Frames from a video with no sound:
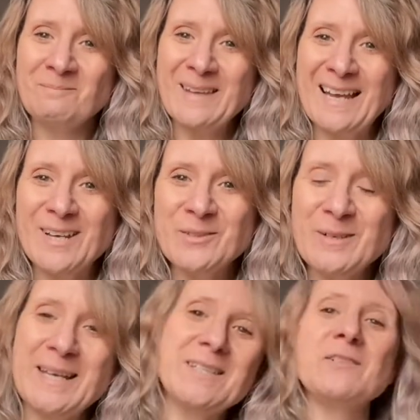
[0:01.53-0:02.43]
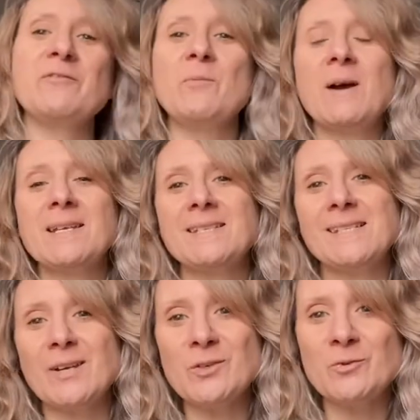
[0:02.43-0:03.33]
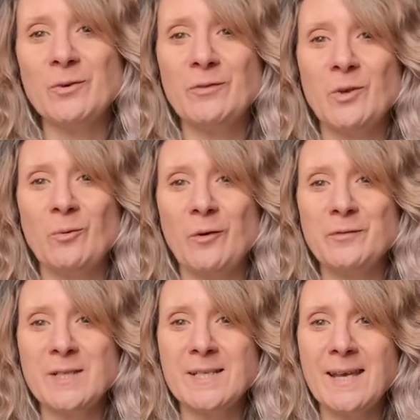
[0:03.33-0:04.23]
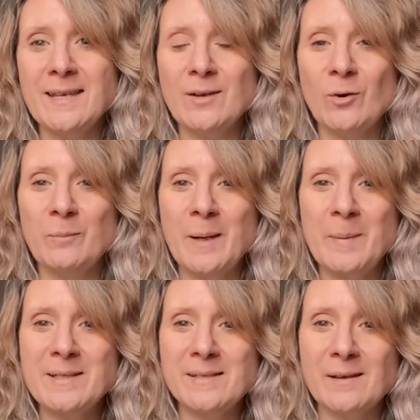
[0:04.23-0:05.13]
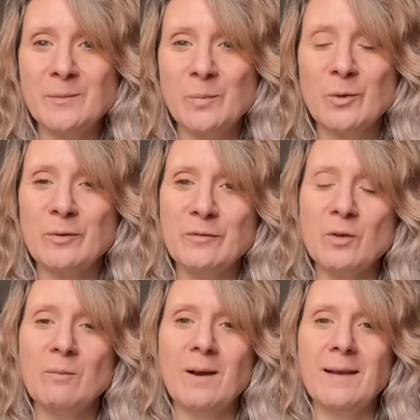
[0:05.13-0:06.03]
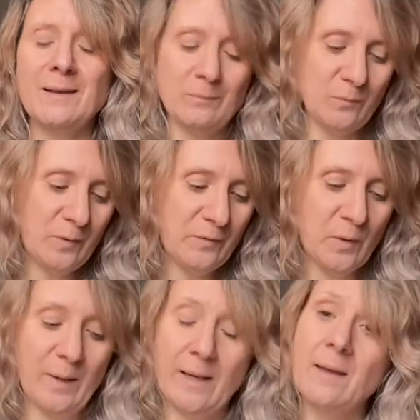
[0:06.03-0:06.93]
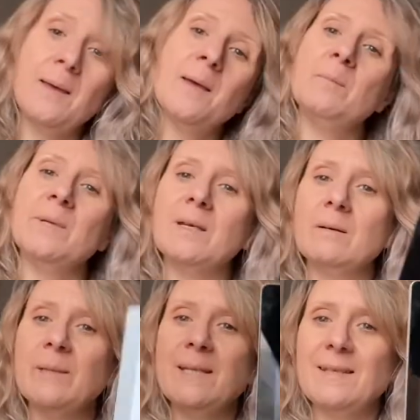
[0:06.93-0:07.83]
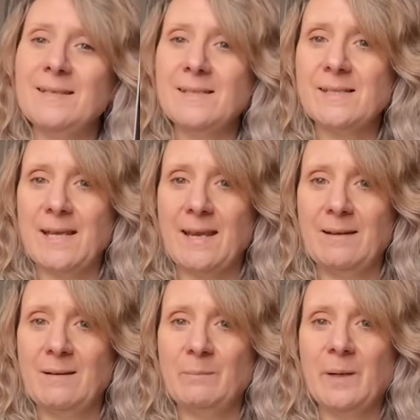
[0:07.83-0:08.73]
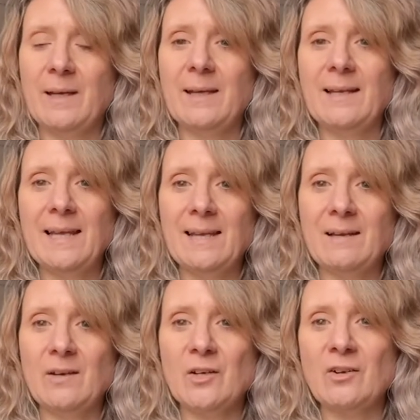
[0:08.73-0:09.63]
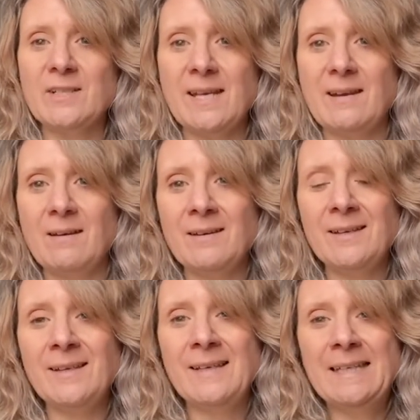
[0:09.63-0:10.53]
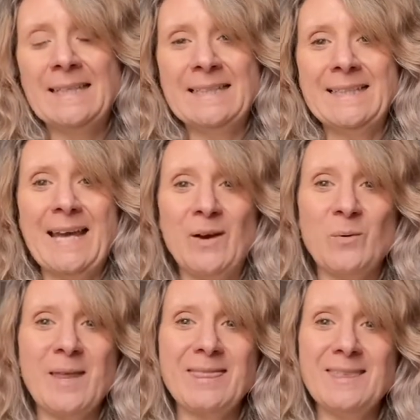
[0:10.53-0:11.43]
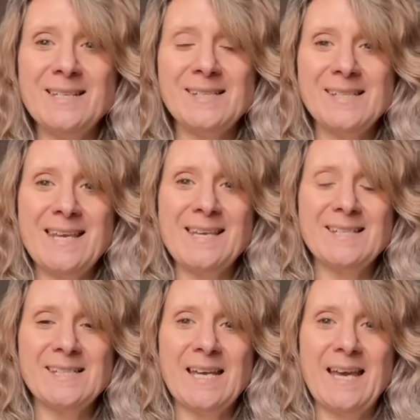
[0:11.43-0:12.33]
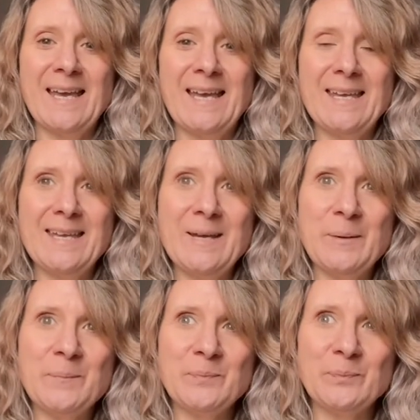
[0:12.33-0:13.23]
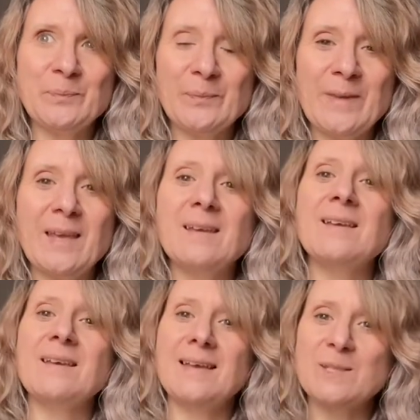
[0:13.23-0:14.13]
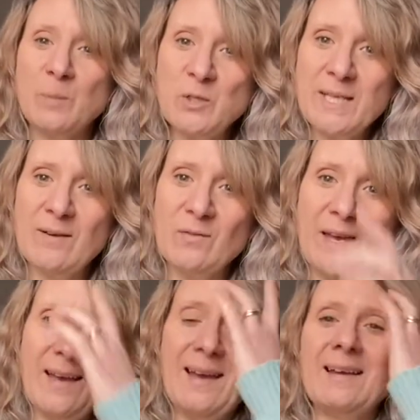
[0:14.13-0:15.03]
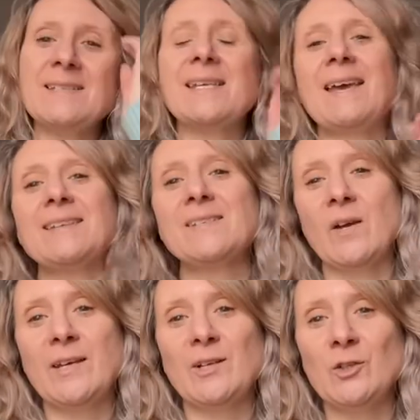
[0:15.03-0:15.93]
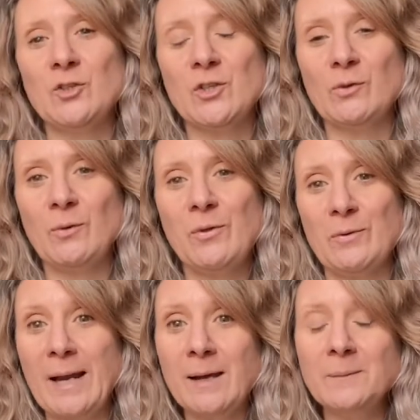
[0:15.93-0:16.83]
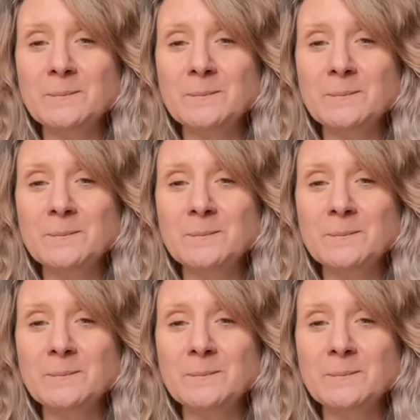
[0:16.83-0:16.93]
Hello, and for my second review of today on my bedside book review, I am reviewing Becoming Insane by Leyla Cardena. Now, this is it's put out there as a psychological thriller,